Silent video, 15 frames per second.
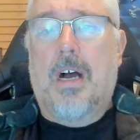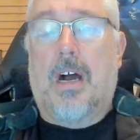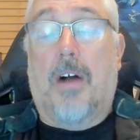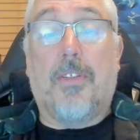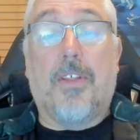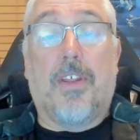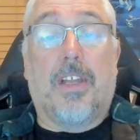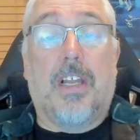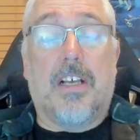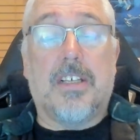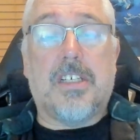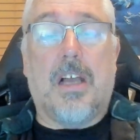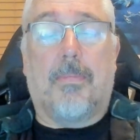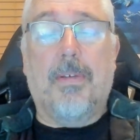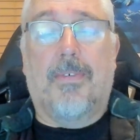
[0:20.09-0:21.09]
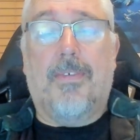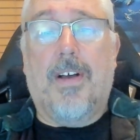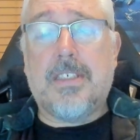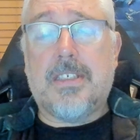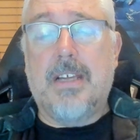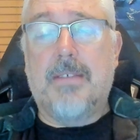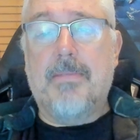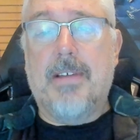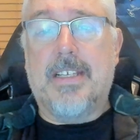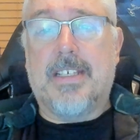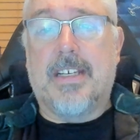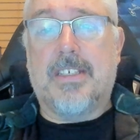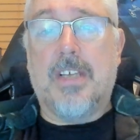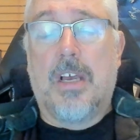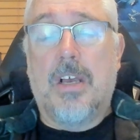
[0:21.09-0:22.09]
after the last couple of hustings
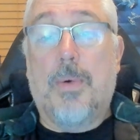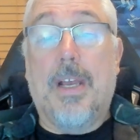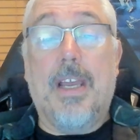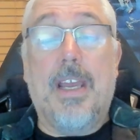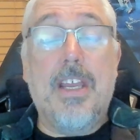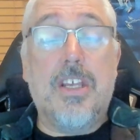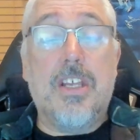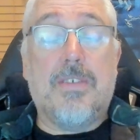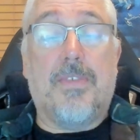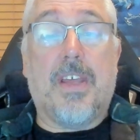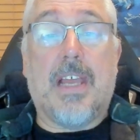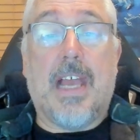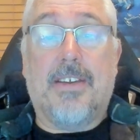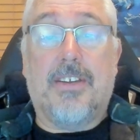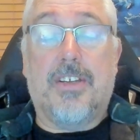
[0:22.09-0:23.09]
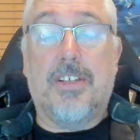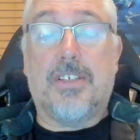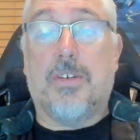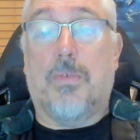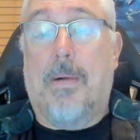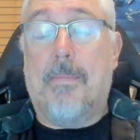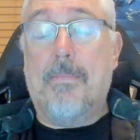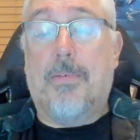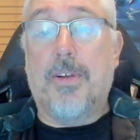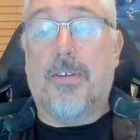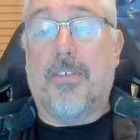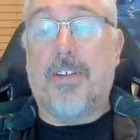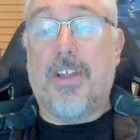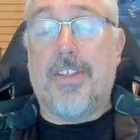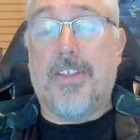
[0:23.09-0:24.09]
meetings where each of the candidates at one point
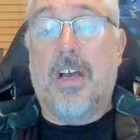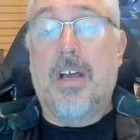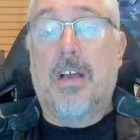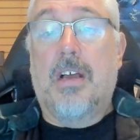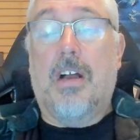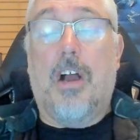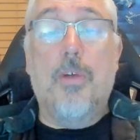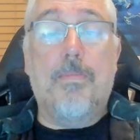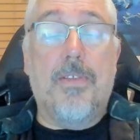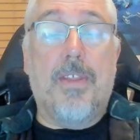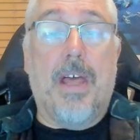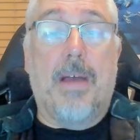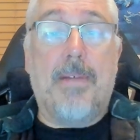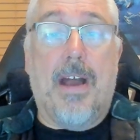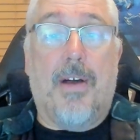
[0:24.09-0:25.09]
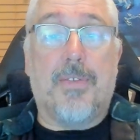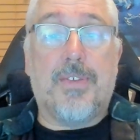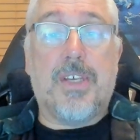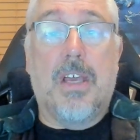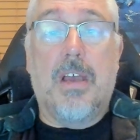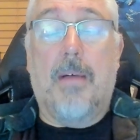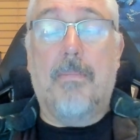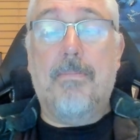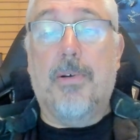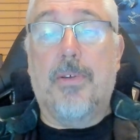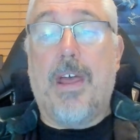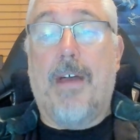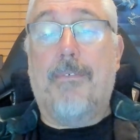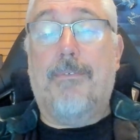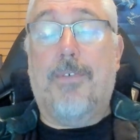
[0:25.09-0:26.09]
or another opened their mouths and put
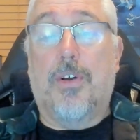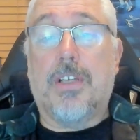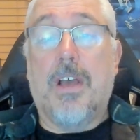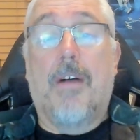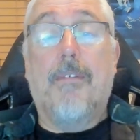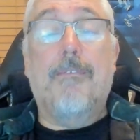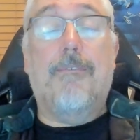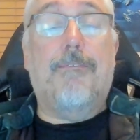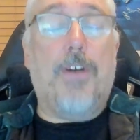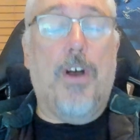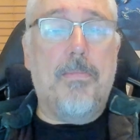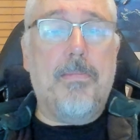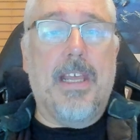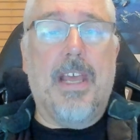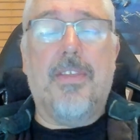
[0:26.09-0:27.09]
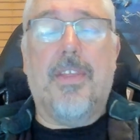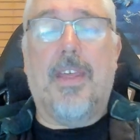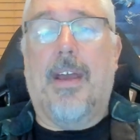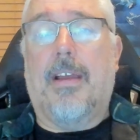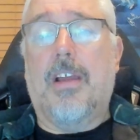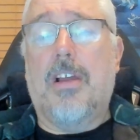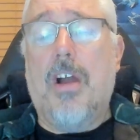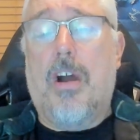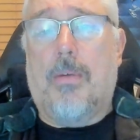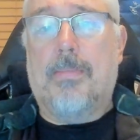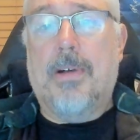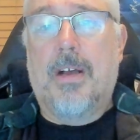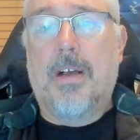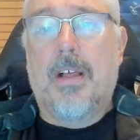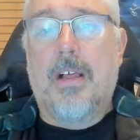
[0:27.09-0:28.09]
their foot firmly in their gob.
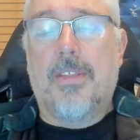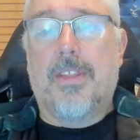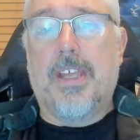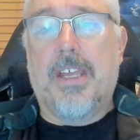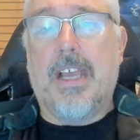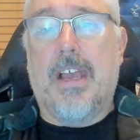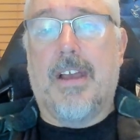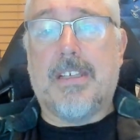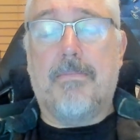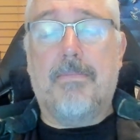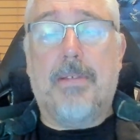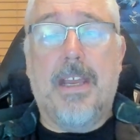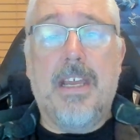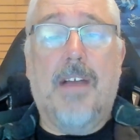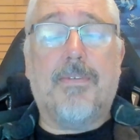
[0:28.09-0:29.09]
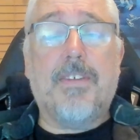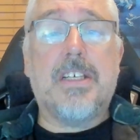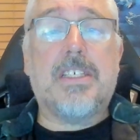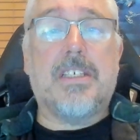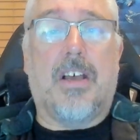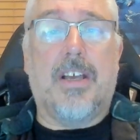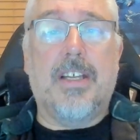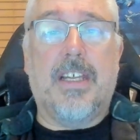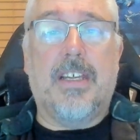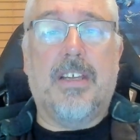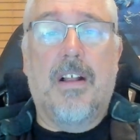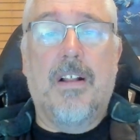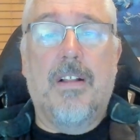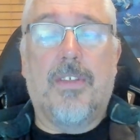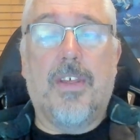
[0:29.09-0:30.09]
The SNP have decided
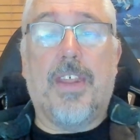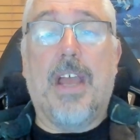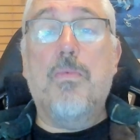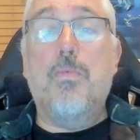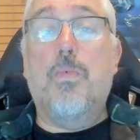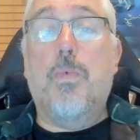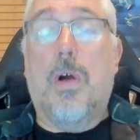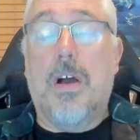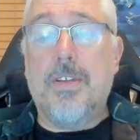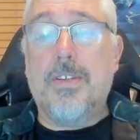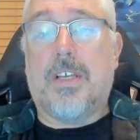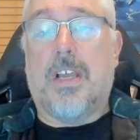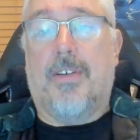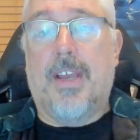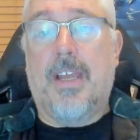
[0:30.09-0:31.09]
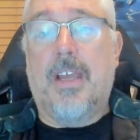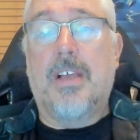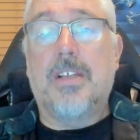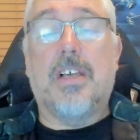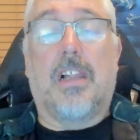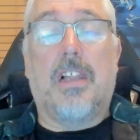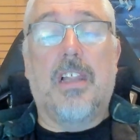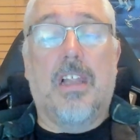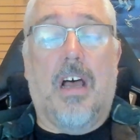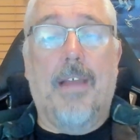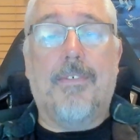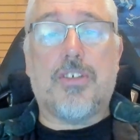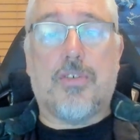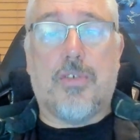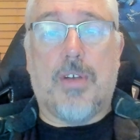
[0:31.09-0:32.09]
that they weren't going to
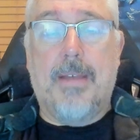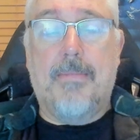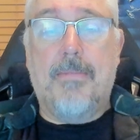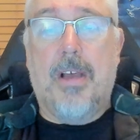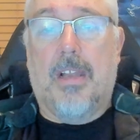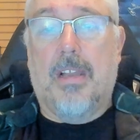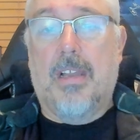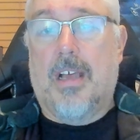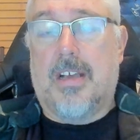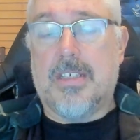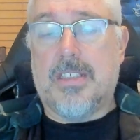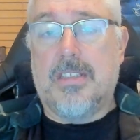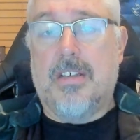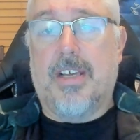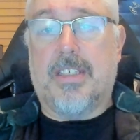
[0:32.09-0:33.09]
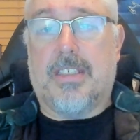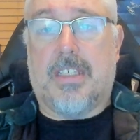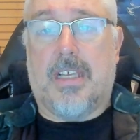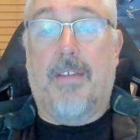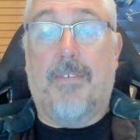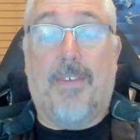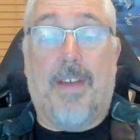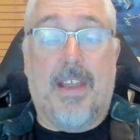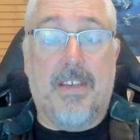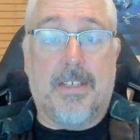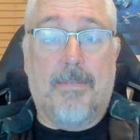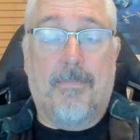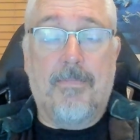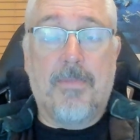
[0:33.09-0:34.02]
live stream last night's event.